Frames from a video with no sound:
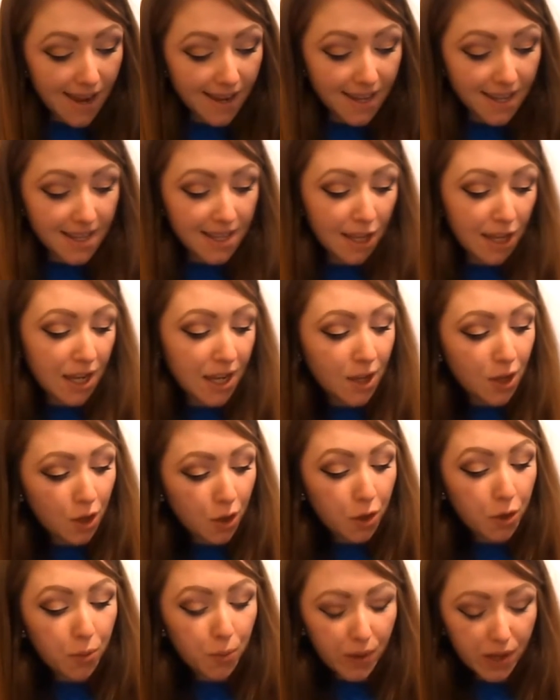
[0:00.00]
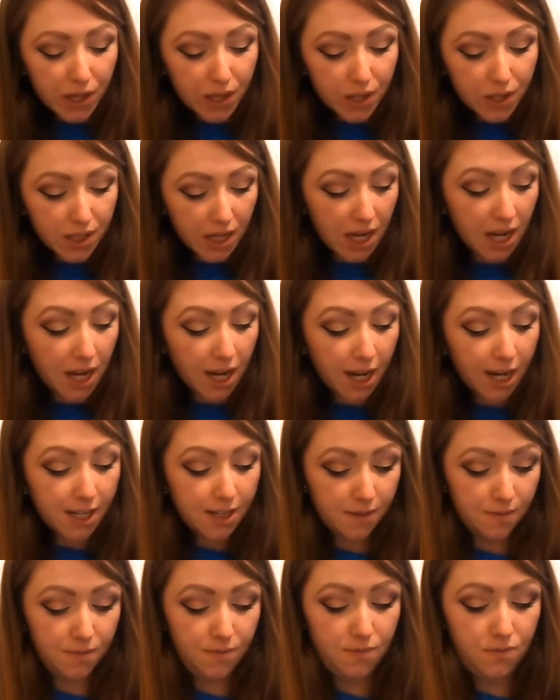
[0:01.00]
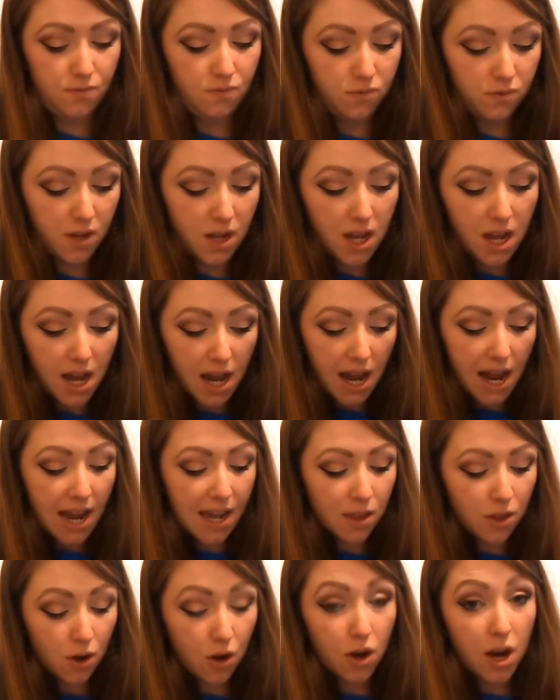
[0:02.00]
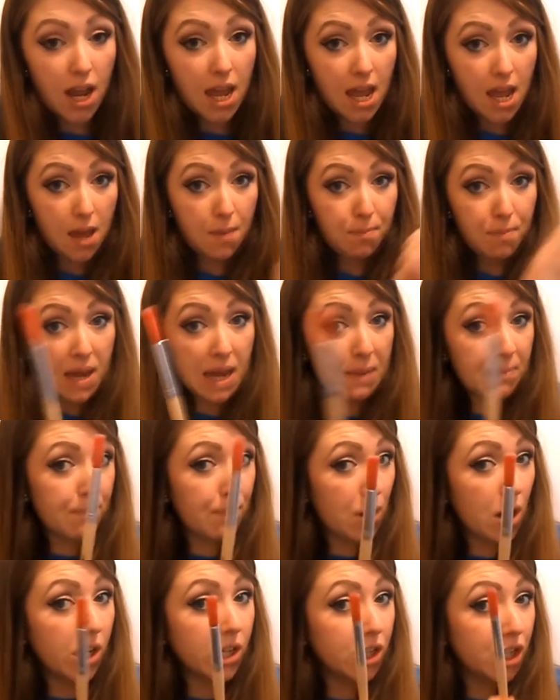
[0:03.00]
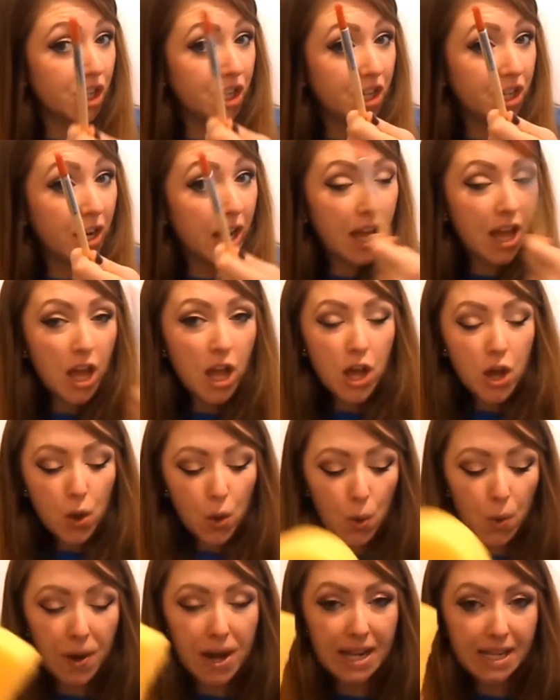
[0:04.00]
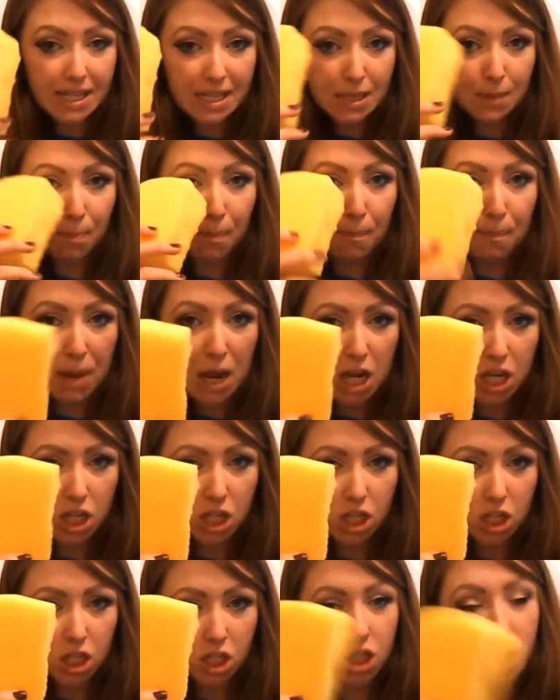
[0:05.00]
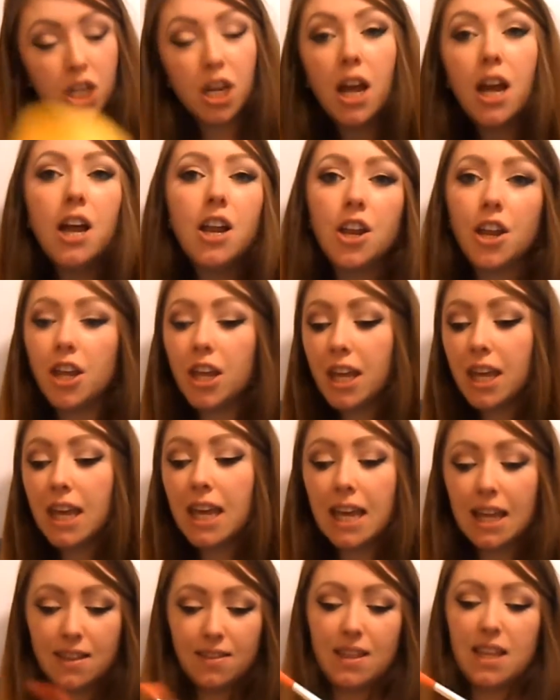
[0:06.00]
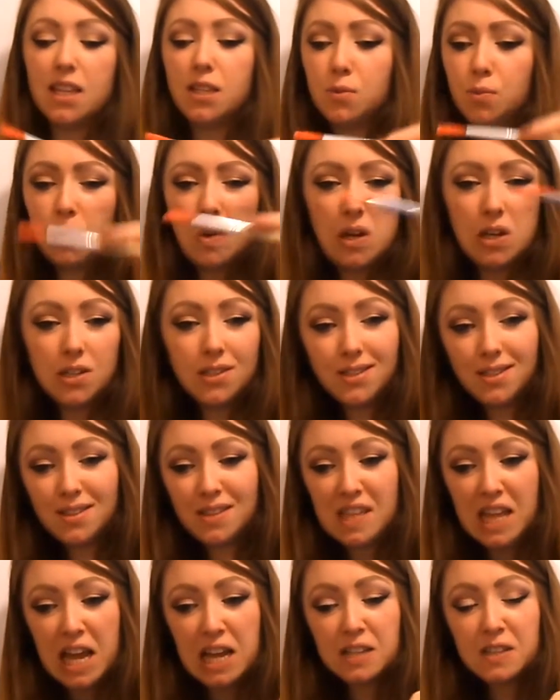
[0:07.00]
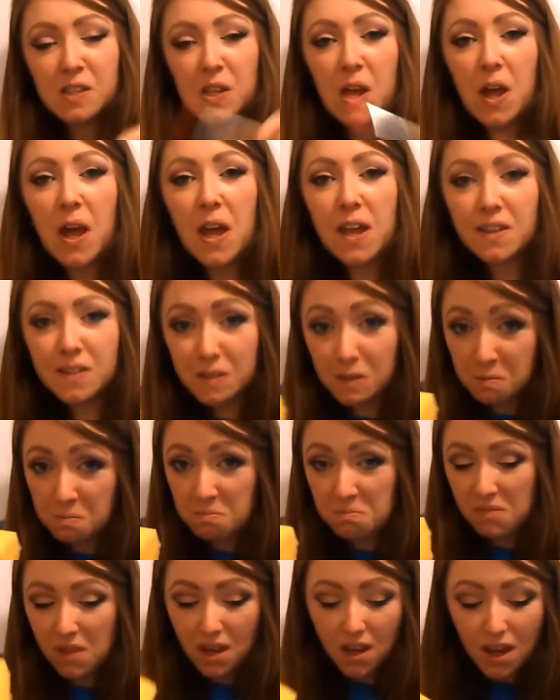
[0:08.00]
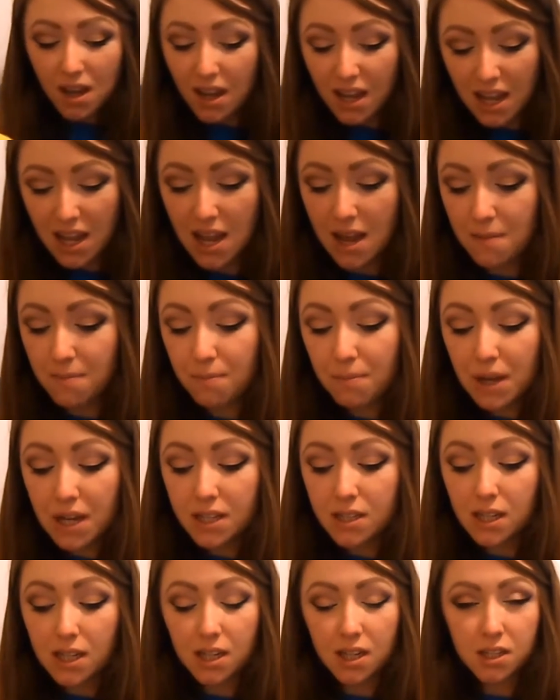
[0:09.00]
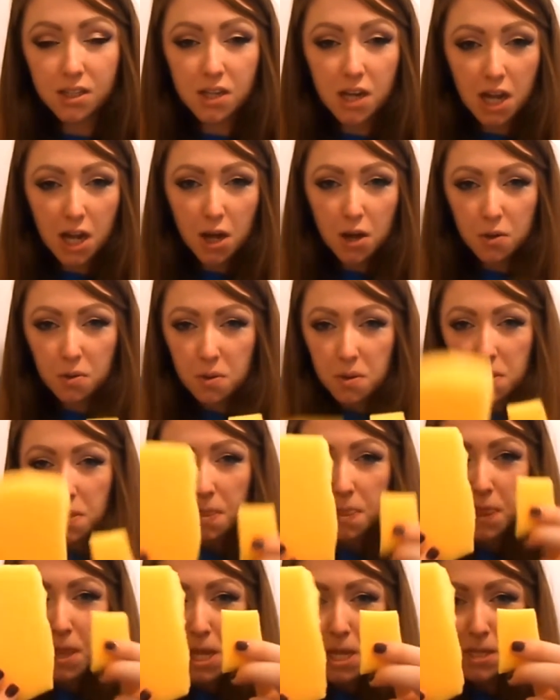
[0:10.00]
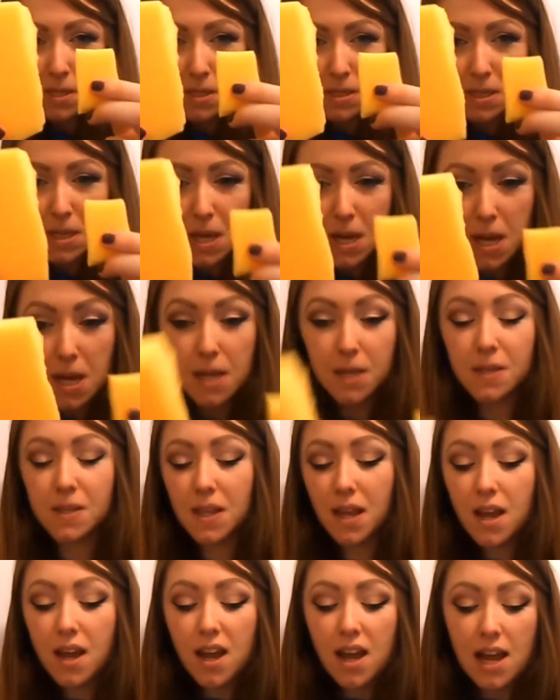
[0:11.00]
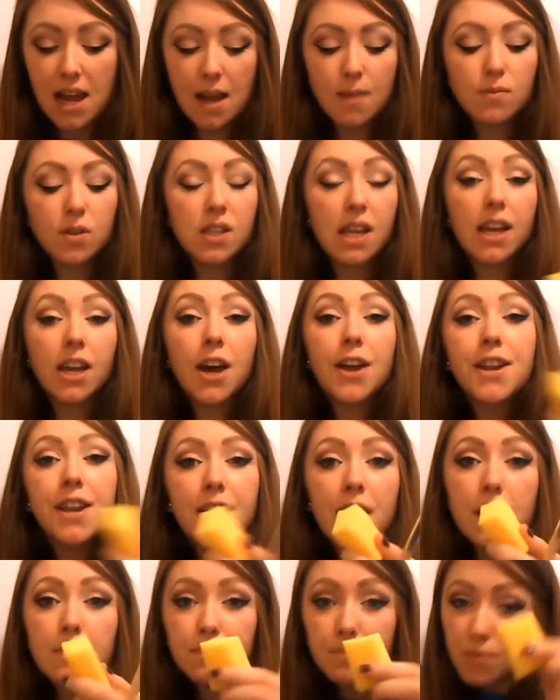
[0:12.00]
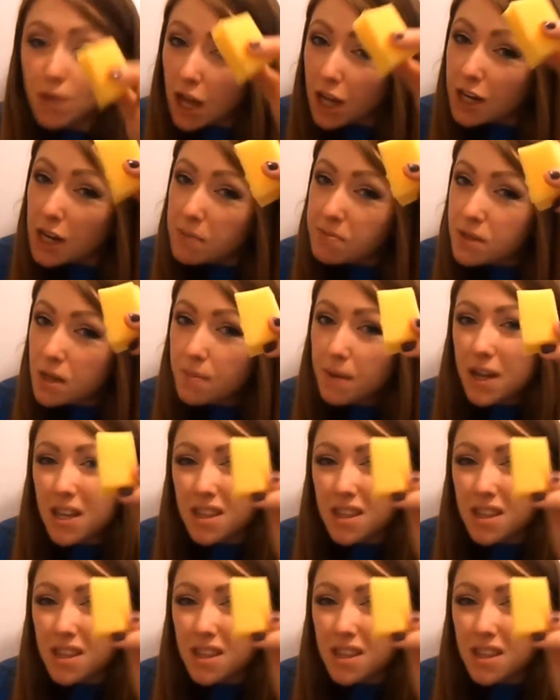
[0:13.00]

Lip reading: secondly, you will need either a paintbrush or a sponge. Now you can get, this was that size, but it is now this size. Because I cut it up to